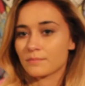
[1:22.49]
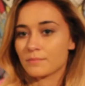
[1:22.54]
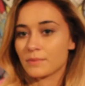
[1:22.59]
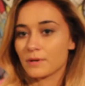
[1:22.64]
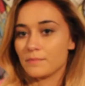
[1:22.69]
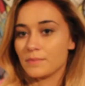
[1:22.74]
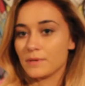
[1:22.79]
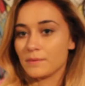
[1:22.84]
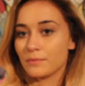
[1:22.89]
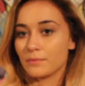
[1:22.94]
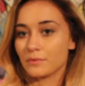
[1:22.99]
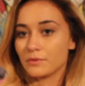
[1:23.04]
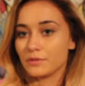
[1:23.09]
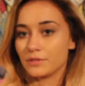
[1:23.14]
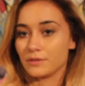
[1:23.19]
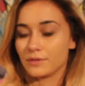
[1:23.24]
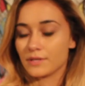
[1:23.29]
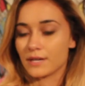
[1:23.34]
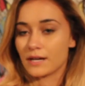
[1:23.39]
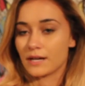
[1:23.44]
but people would
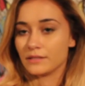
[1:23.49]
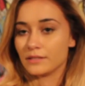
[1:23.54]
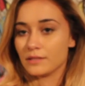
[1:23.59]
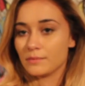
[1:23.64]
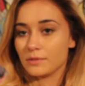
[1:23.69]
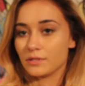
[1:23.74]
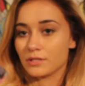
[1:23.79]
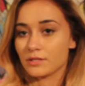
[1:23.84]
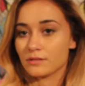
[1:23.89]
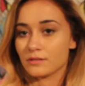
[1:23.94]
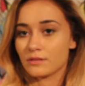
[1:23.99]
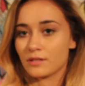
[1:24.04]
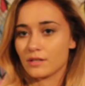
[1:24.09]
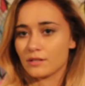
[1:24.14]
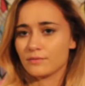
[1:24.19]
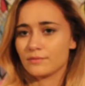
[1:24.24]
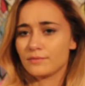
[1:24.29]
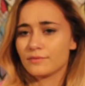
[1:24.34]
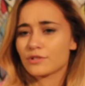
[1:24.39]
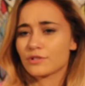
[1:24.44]
do that, and
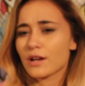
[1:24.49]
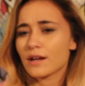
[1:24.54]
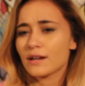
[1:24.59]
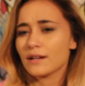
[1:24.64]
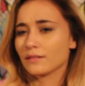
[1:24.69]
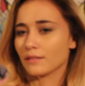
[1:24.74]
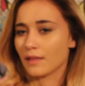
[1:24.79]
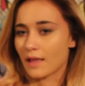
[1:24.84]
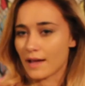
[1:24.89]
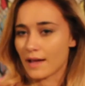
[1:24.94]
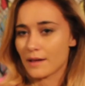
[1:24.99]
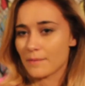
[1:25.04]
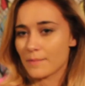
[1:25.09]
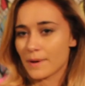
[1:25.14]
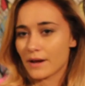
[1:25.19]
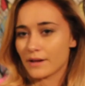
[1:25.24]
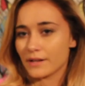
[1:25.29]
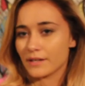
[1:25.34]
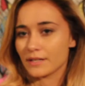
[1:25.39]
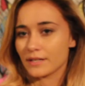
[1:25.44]
they'd try and lie
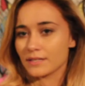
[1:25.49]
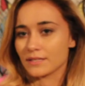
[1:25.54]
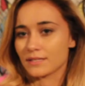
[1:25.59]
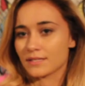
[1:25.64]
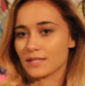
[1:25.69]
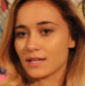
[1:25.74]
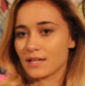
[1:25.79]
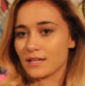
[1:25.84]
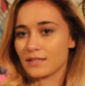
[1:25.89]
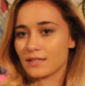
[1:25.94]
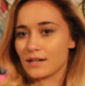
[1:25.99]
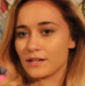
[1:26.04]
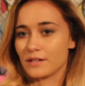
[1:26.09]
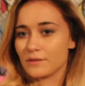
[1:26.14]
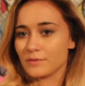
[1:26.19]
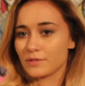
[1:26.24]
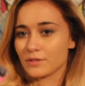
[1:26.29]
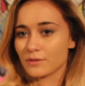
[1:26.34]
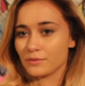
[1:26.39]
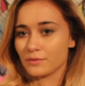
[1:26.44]
about it and say that
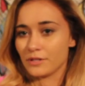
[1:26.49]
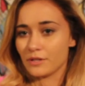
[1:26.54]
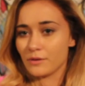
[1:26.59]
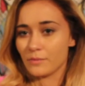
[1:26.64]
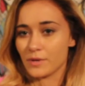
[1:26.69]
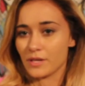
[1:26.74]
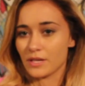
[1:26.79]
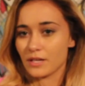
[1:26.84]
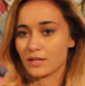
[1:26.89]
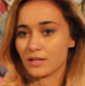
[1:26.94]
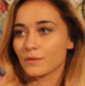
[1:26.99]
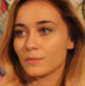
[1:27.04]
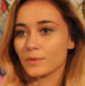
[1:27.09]
it was only a week.